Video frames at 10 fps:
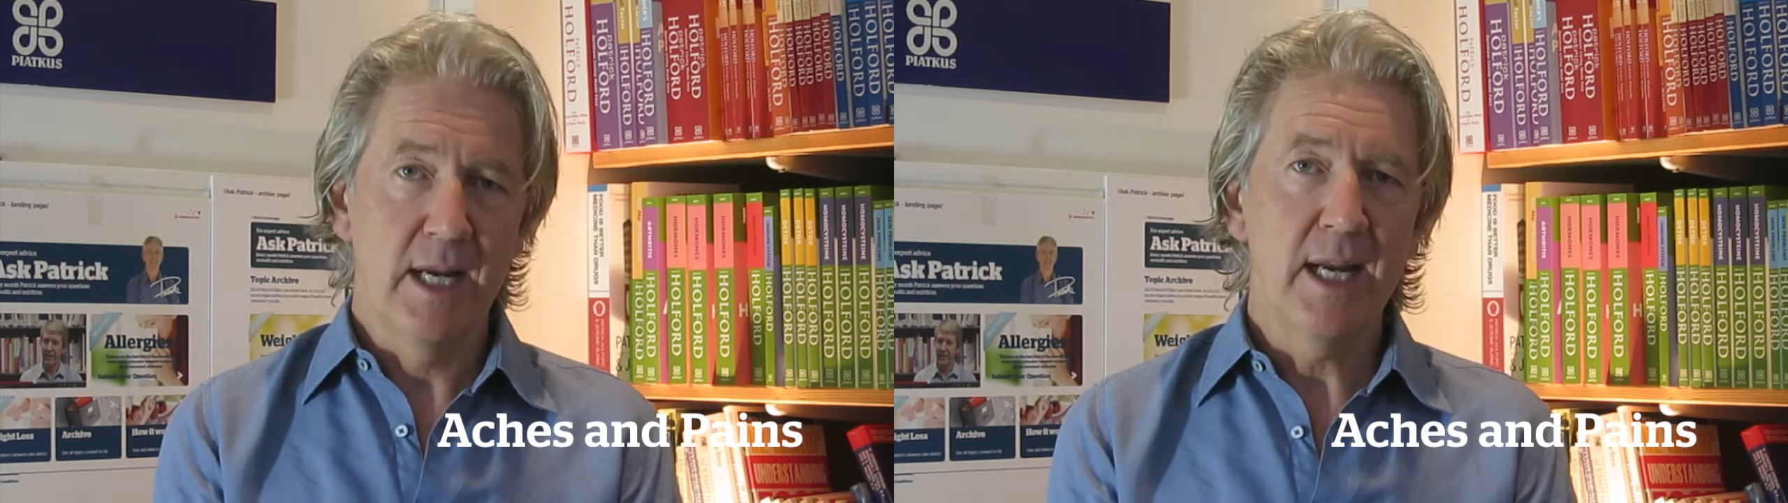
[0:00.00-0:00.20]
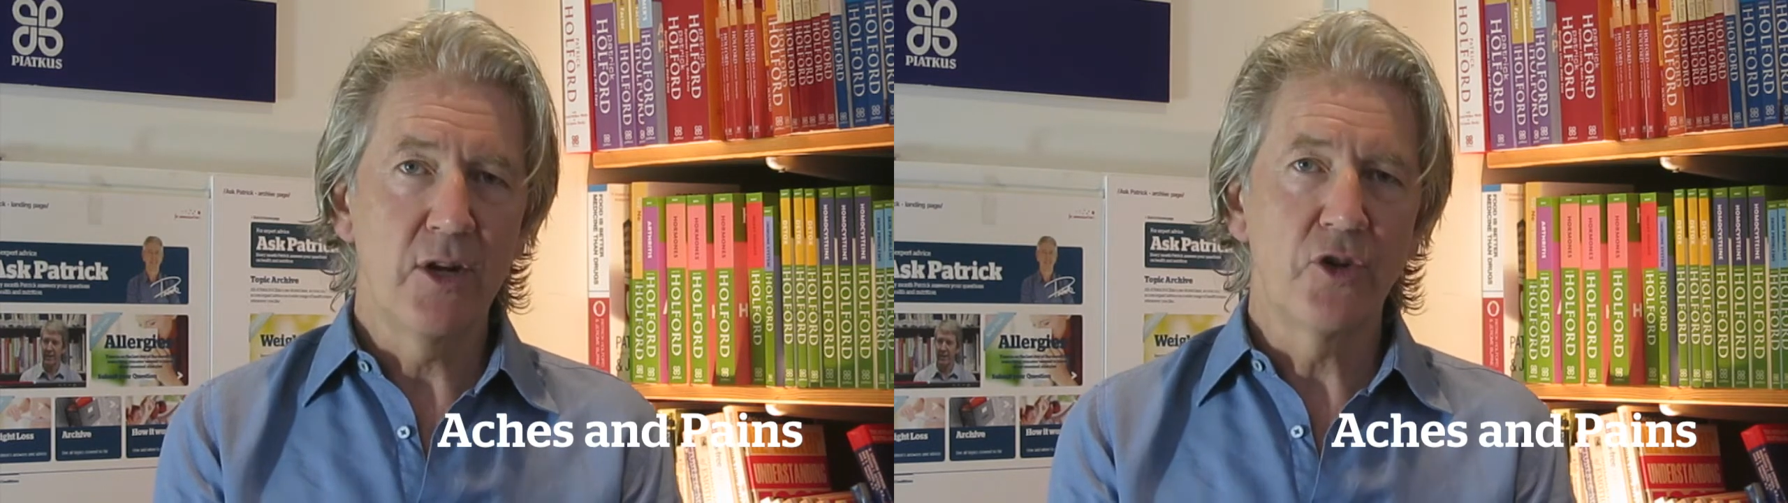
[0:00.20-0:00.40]

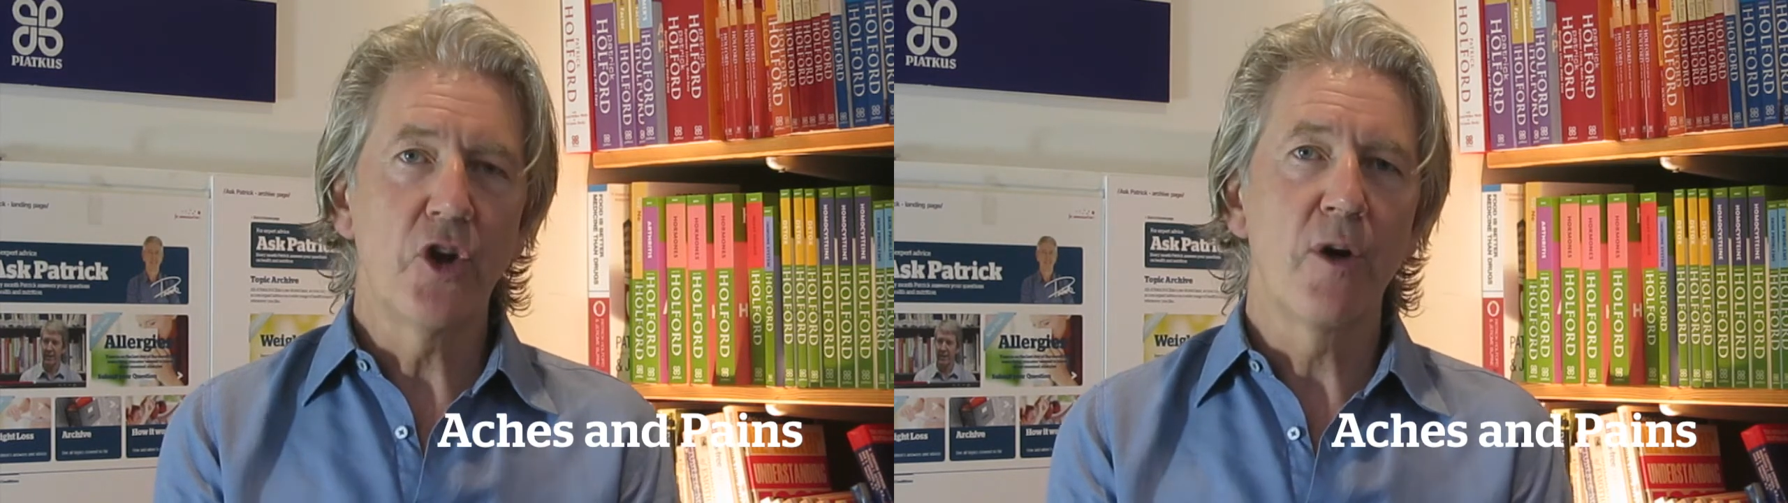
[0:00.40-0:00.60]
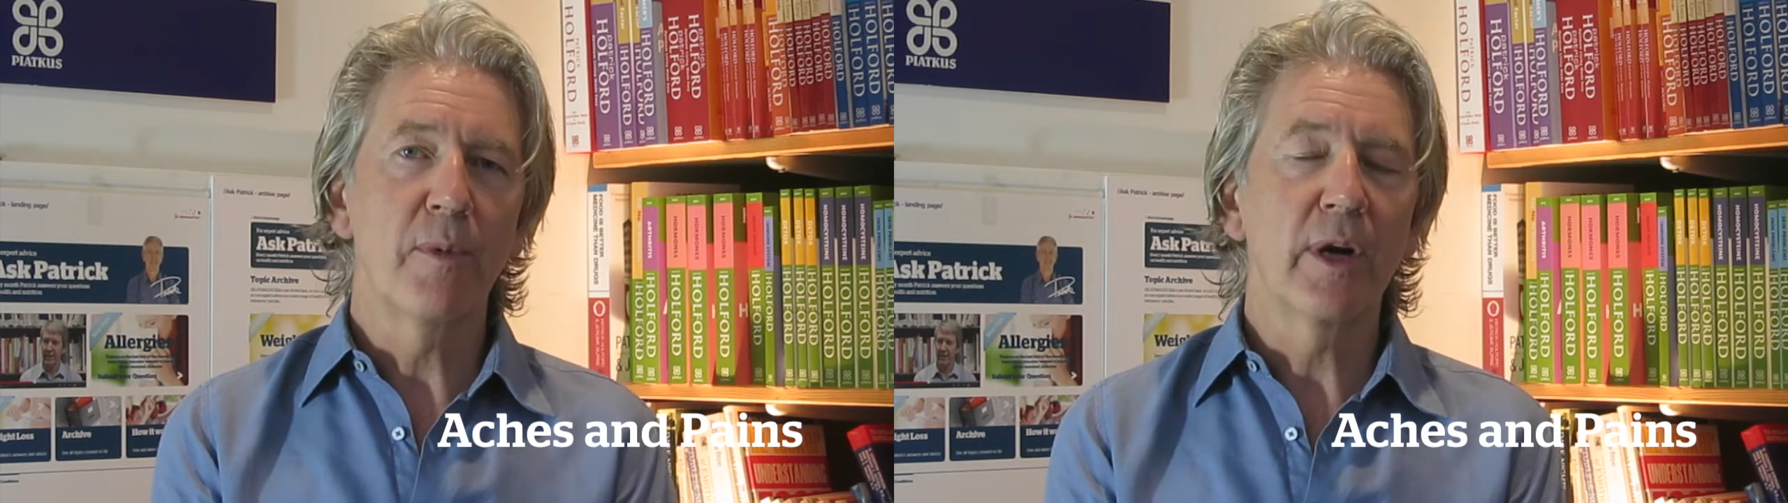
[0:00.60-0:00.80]
in
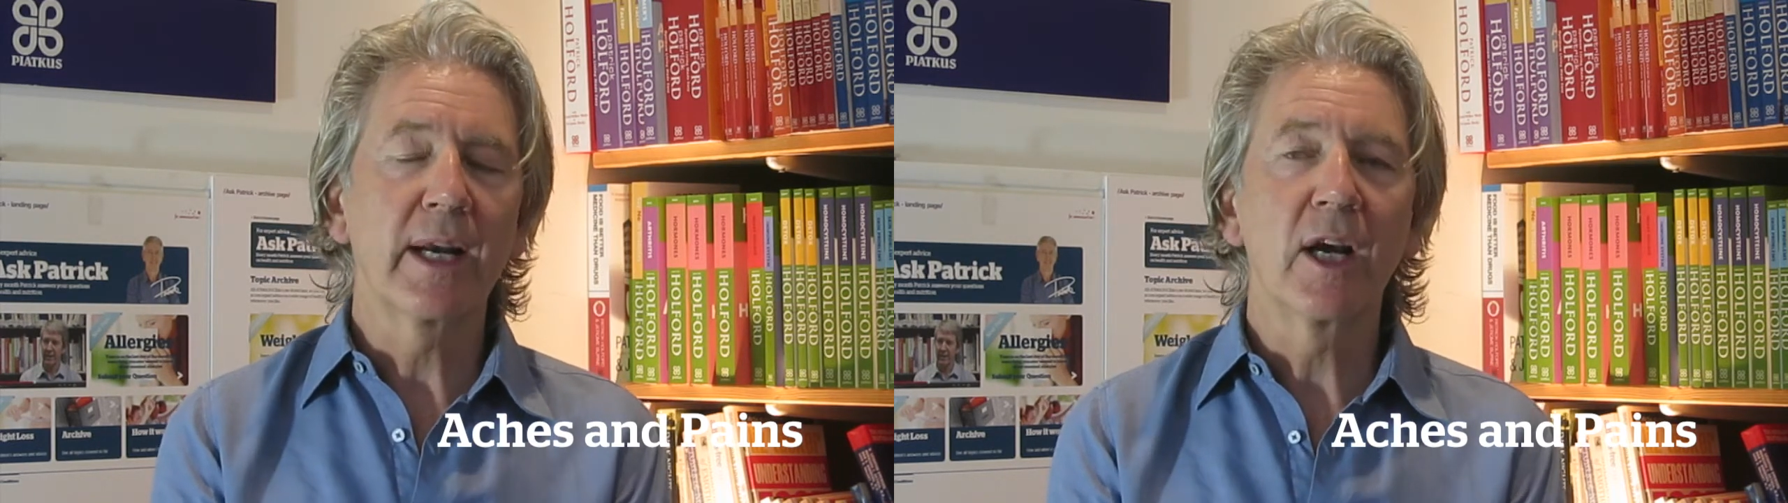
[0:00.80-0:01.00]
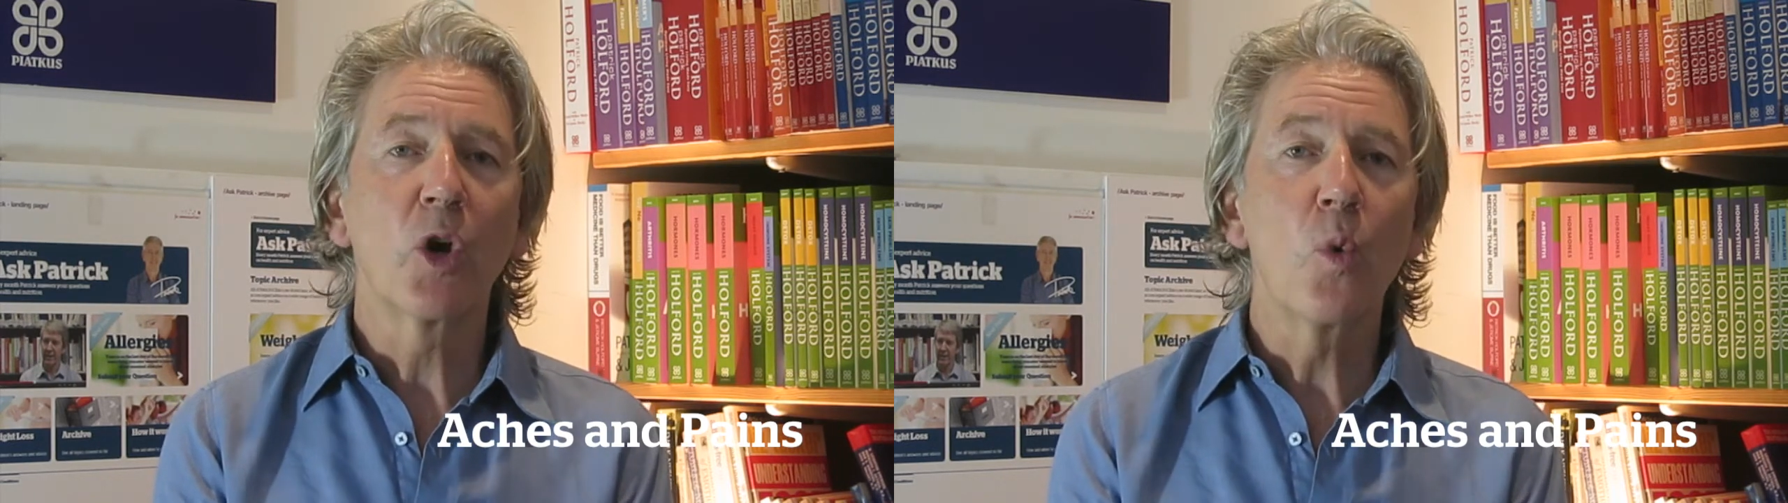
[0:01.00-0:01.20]

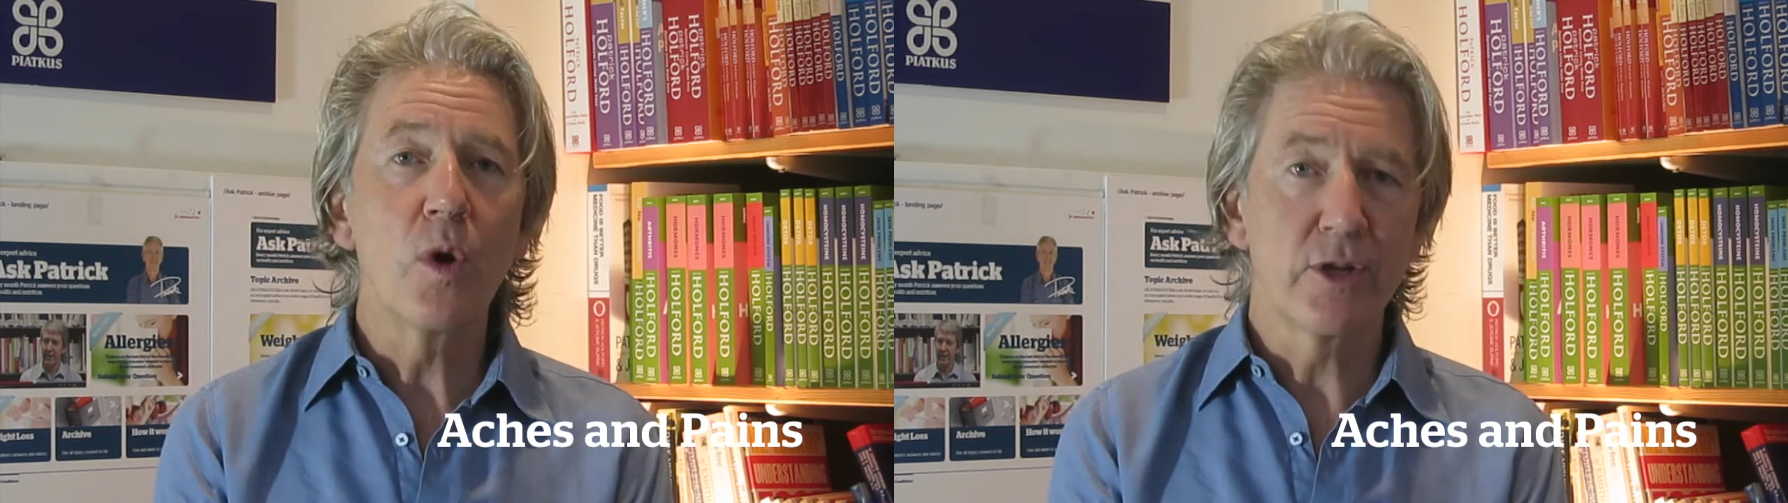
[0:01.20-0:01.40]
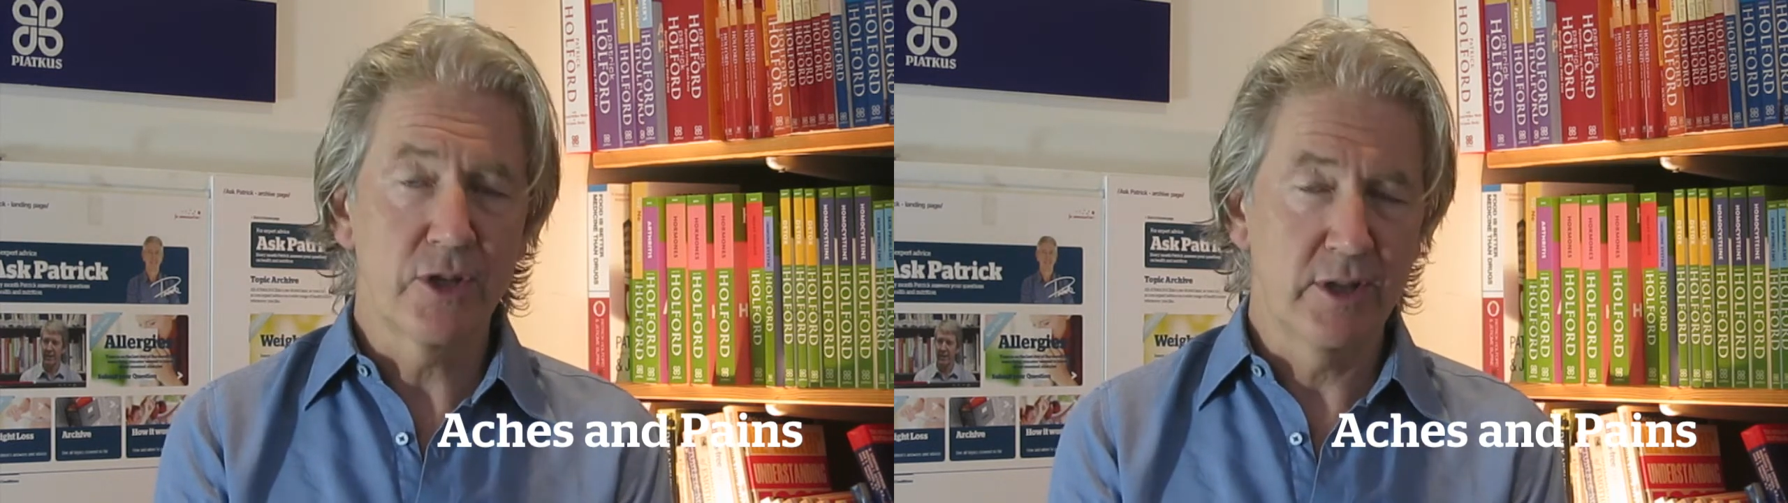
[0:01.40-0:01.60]
turmeric,
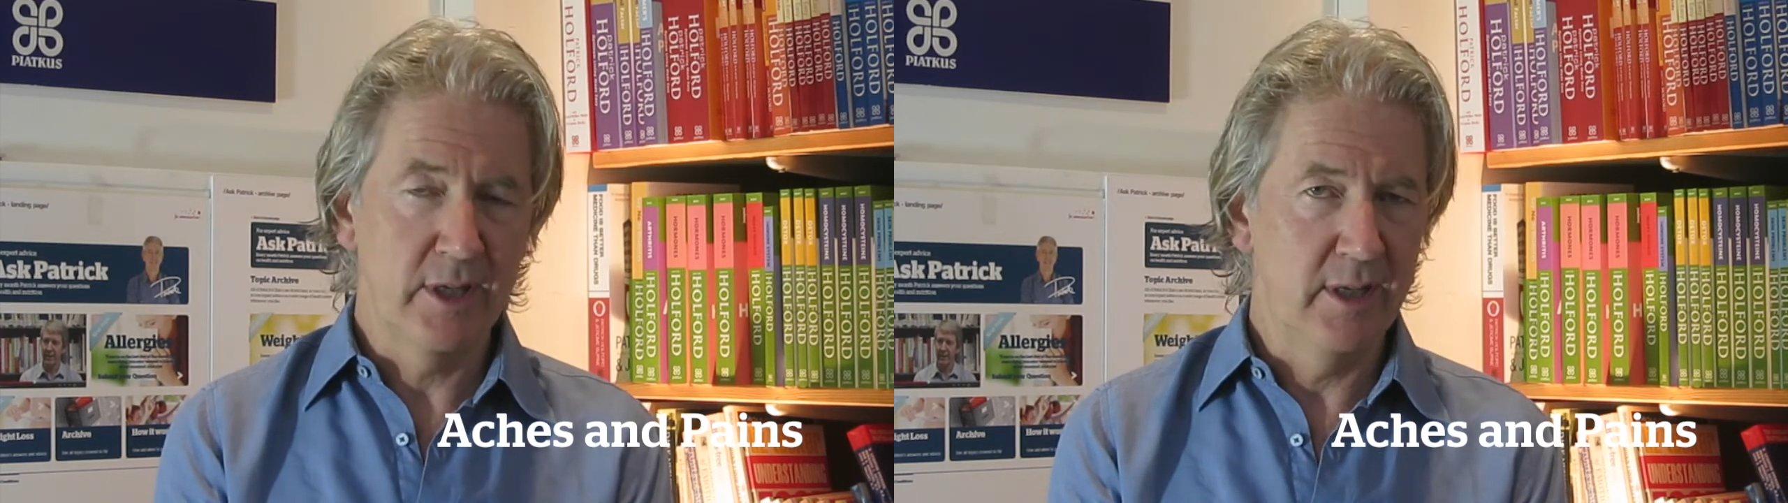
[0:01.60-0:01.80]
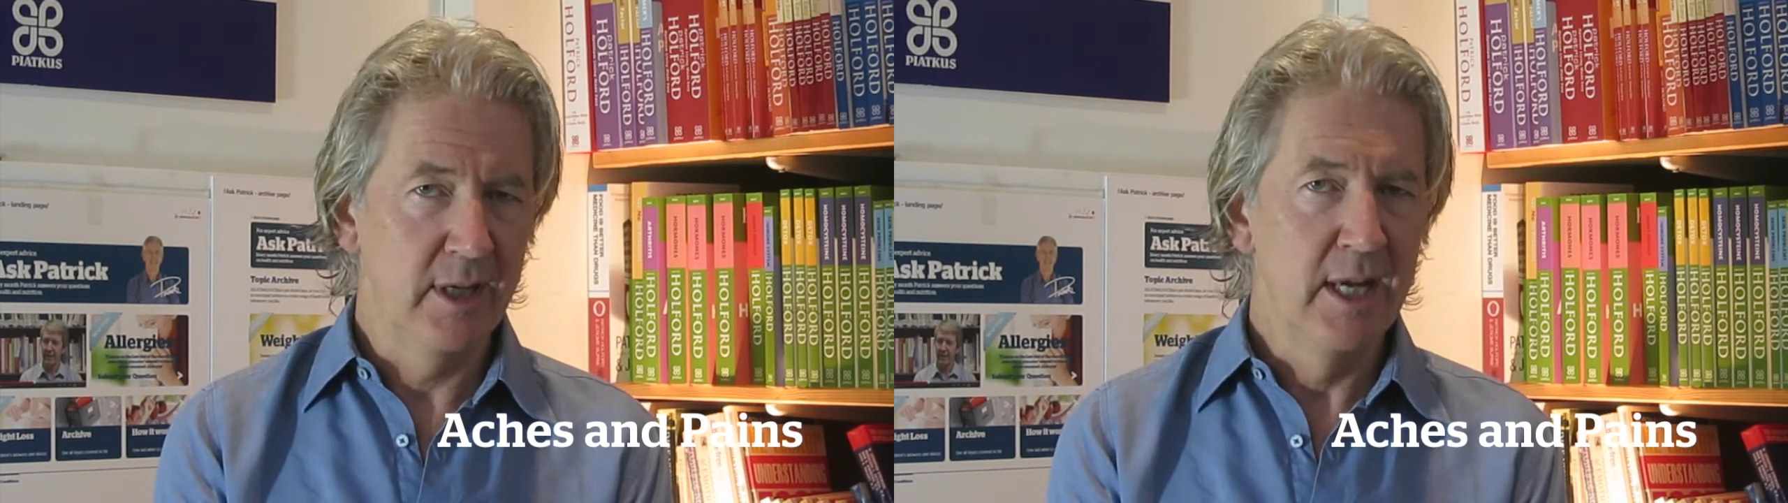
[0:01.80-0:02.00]

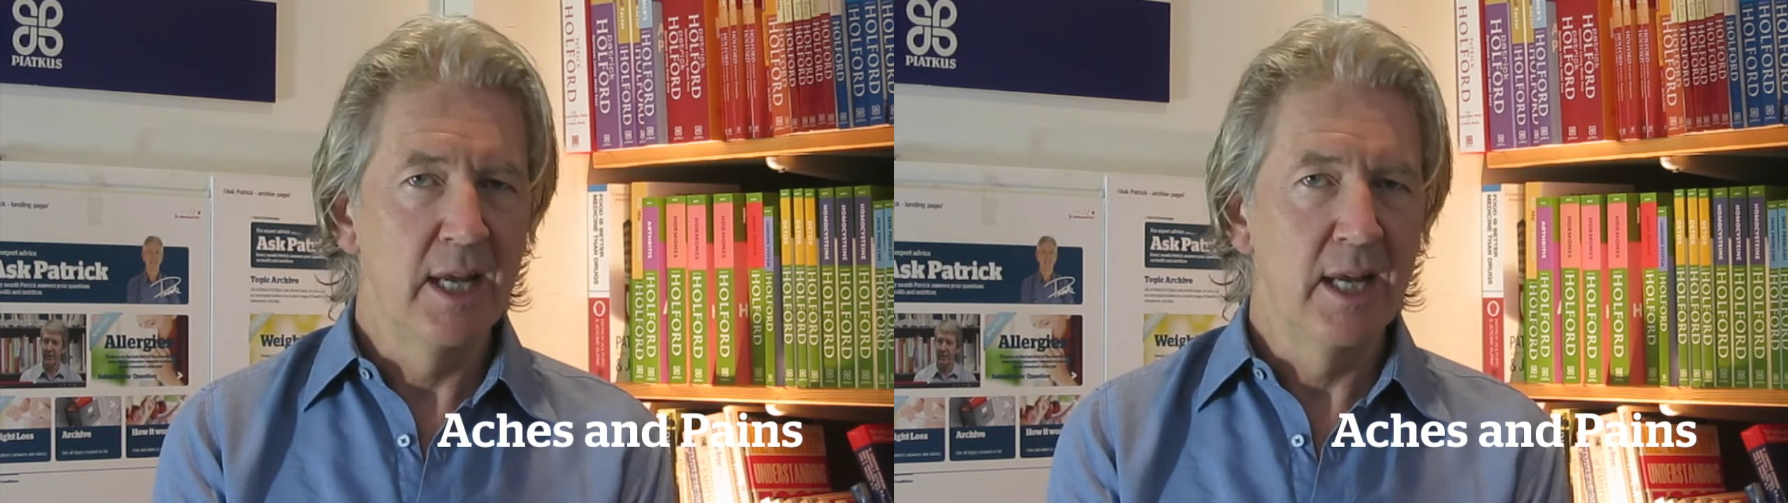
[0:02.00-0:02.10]
quercetin